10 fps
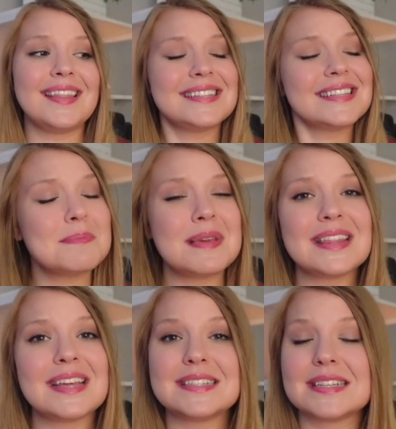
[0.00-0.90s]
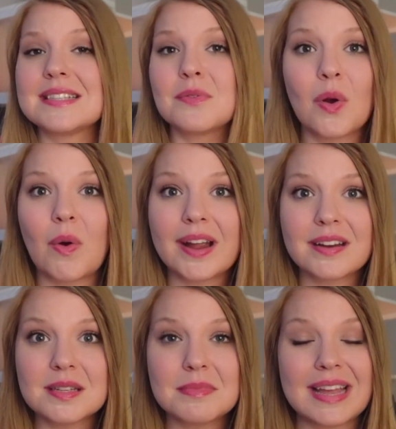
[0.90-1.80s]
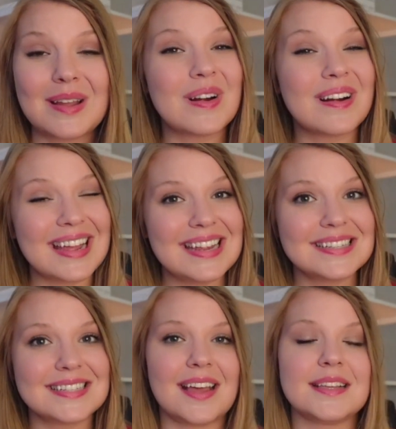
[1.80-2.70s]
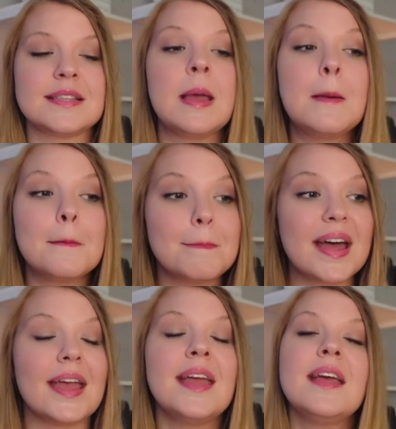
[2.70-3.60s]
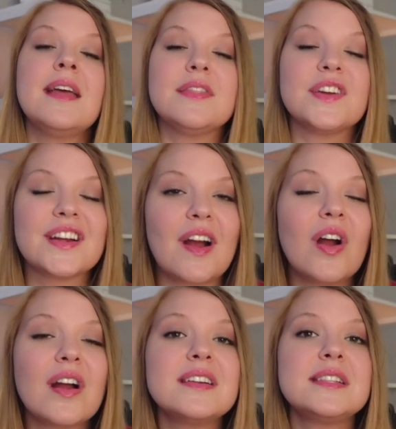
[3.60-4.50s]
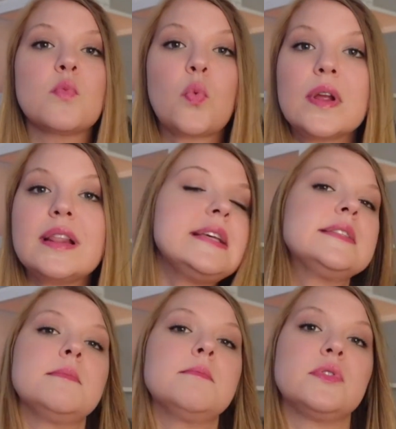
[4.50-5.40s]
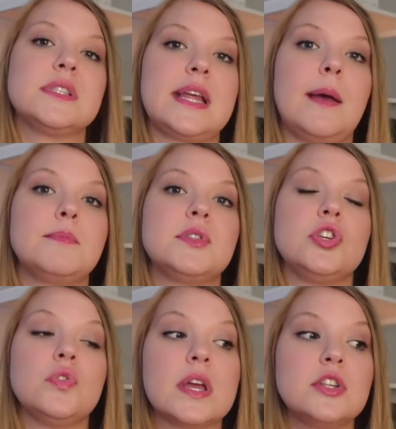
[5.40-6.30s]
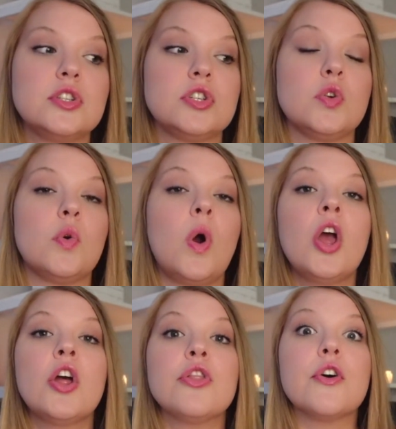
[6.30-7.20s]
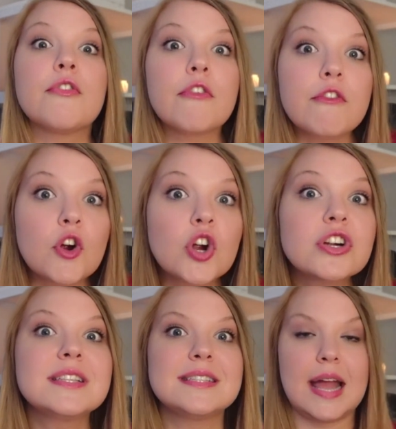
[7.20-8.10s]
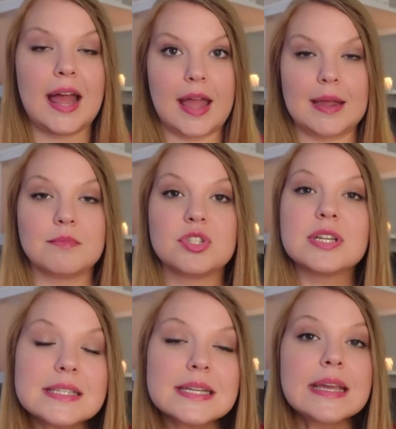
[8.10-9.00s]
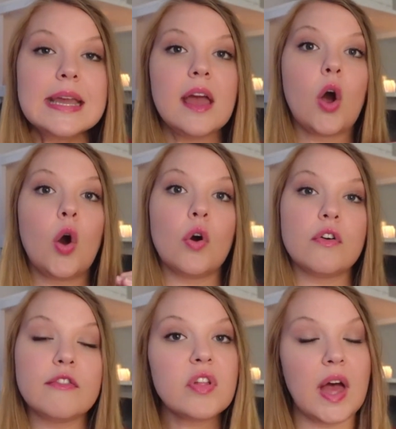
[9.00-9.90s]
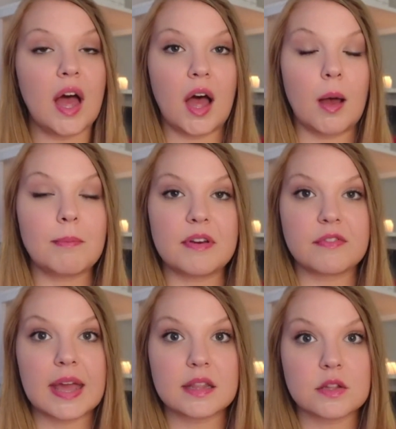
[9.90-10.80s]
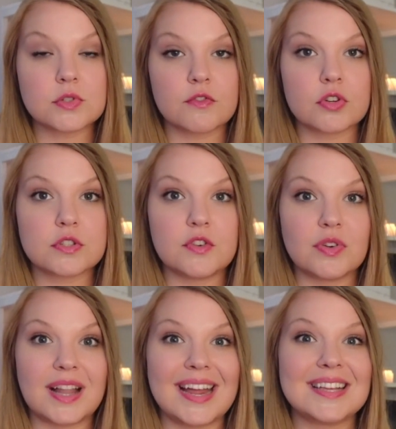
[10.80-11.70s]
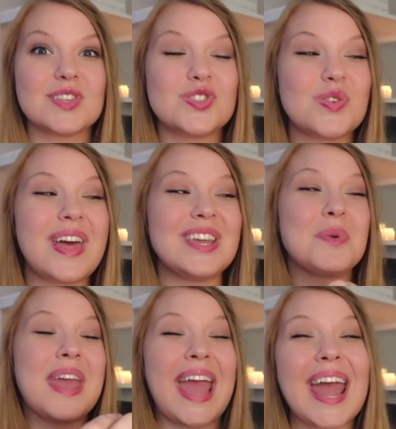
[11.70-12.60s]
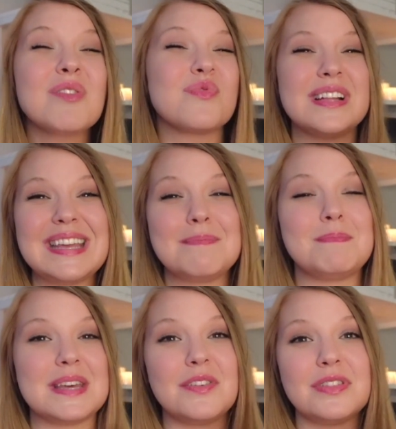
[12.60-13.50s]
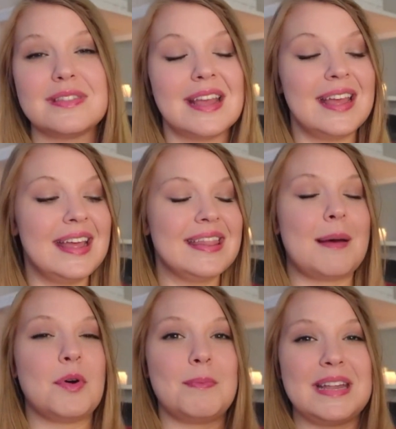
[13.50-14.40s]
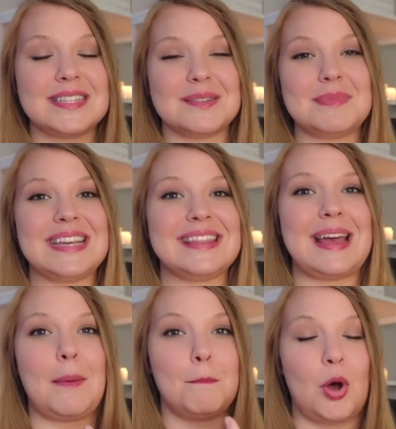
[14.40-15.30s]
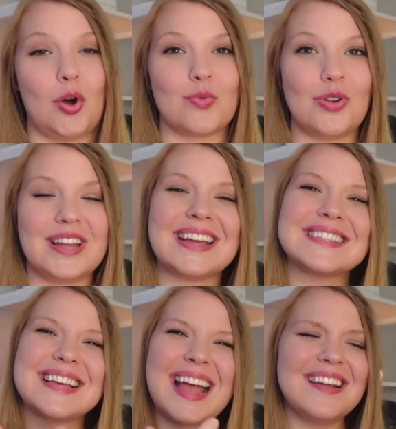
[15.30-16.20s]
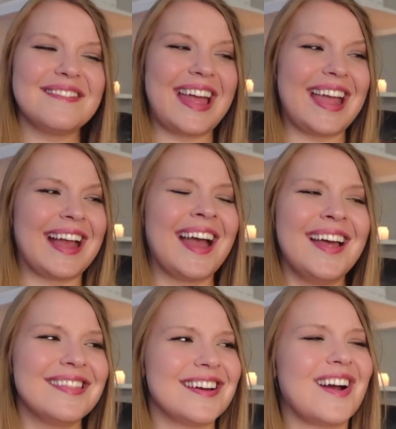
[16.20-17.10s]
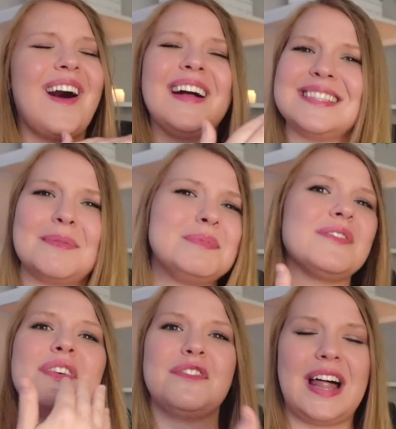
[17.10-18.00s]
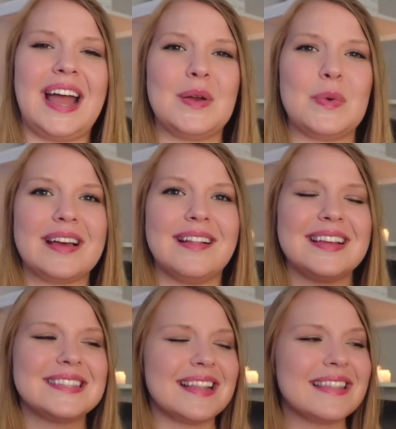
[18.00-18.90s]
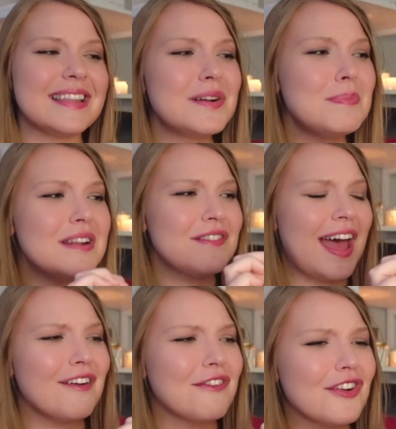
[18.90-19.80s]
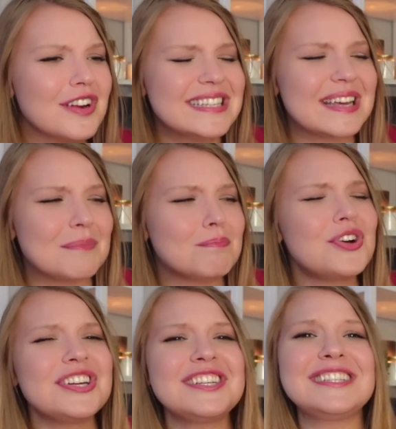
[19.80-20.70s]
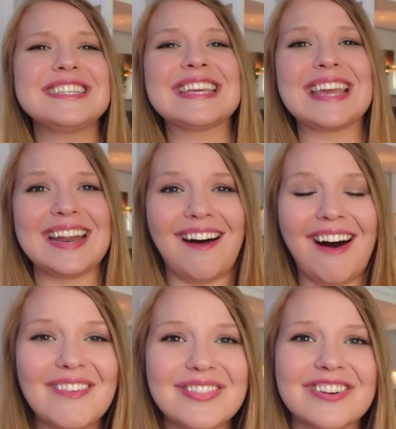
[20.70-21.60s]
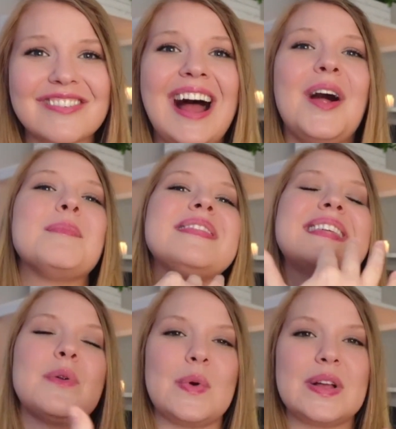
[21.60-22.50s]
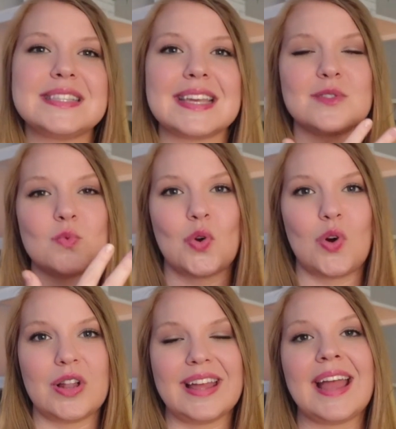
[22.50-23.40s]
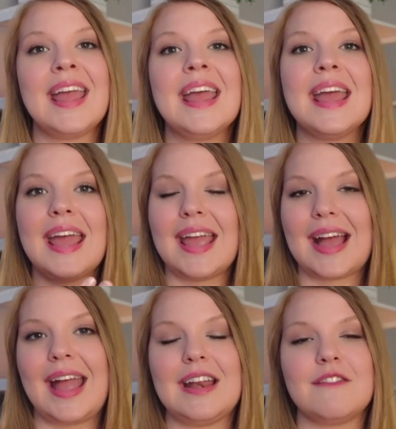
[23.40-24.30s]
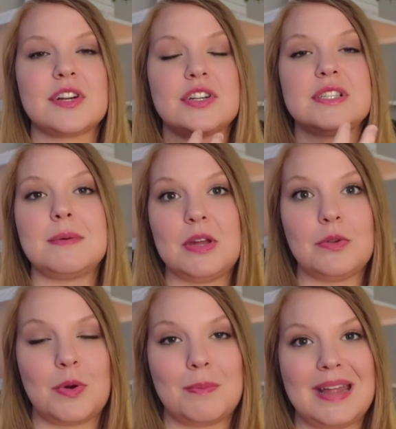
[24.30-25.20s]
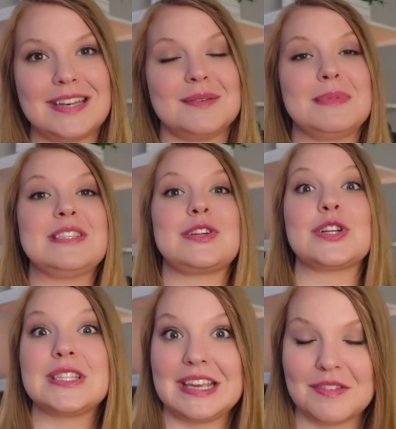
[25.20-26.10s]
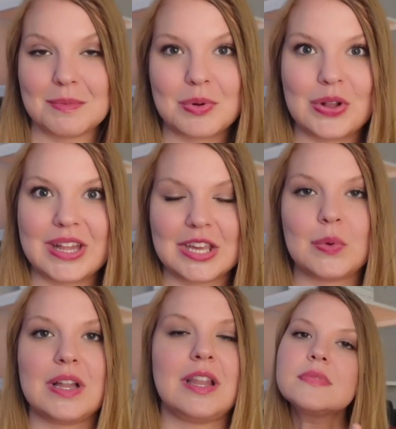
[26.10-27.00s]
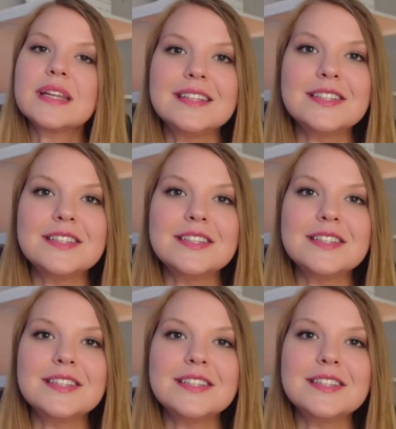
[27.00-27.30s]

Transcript: That doesn't mean that it doesn't require some legwork, it does, but there are some really simple steps you can do the first time just to get over the hump of getting those first few clients so that you can really build that momentum and get that ball rolling. It's kind of like the concept of a flywheel. It's a little bit of effort to push to get it off the ground, but then once it gets rolling, it kind of starts to build momentum and starts even pulling you along.